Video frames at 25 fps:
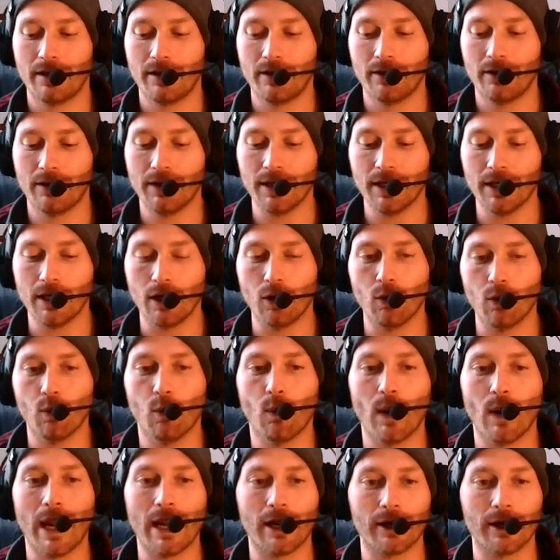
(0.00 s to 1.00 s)
The
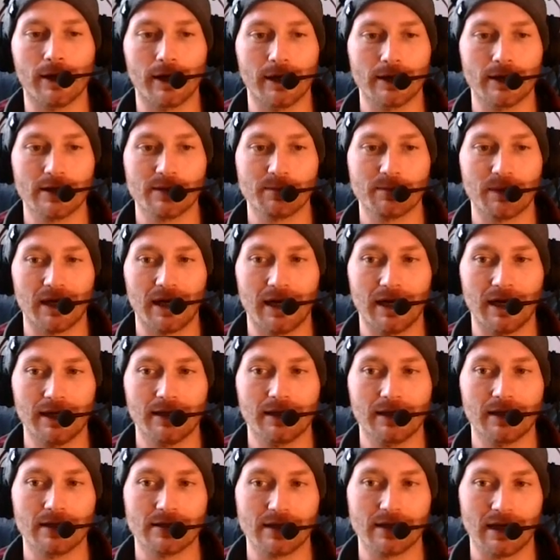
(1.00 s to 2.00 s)
awareness behind
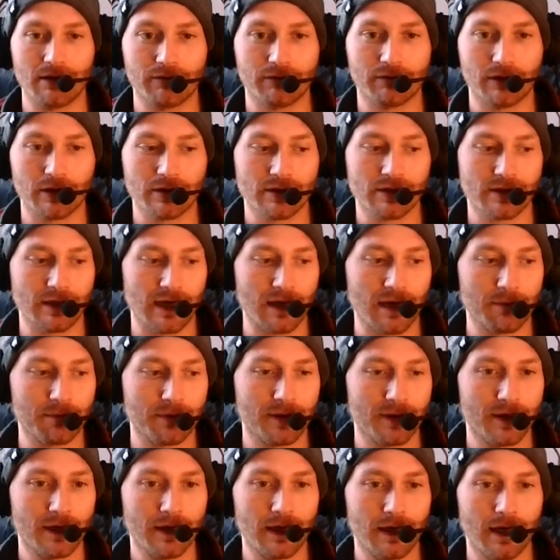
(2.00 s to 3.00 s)
it is that first step.
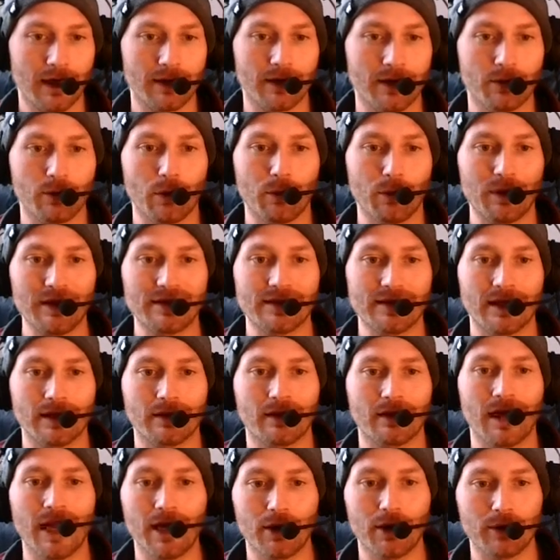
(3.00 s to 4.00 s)
And then when we say
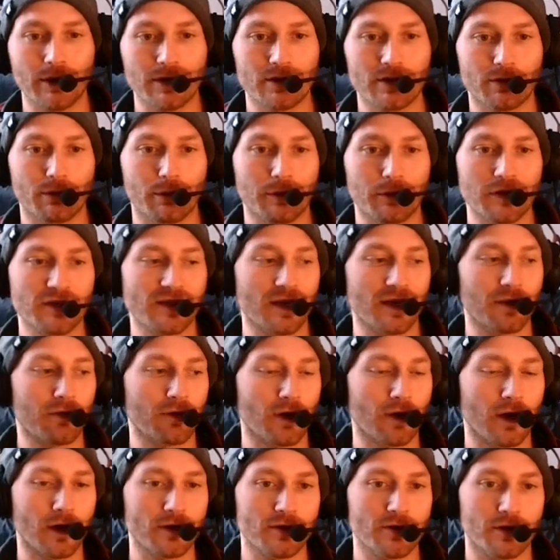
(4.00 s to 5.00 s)
language, or when we say
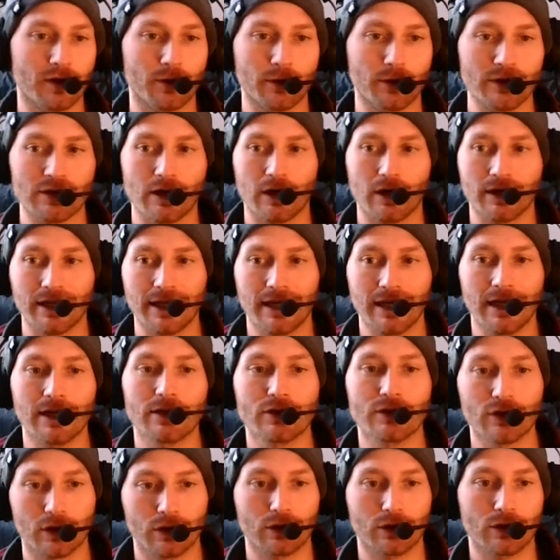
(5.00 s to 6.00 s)
thoughts, we're talking
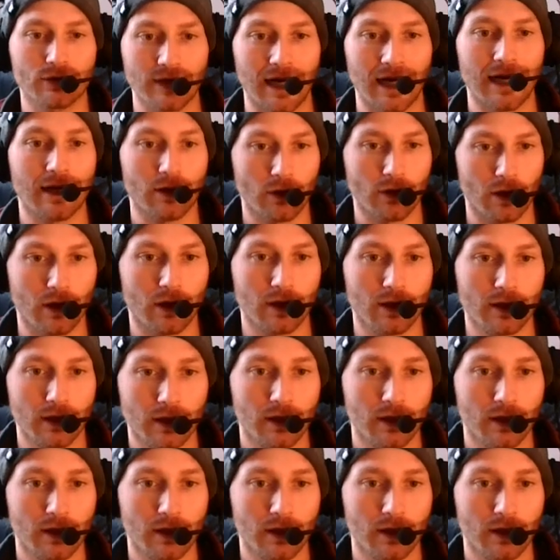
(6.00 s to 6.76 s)
internal dialogue,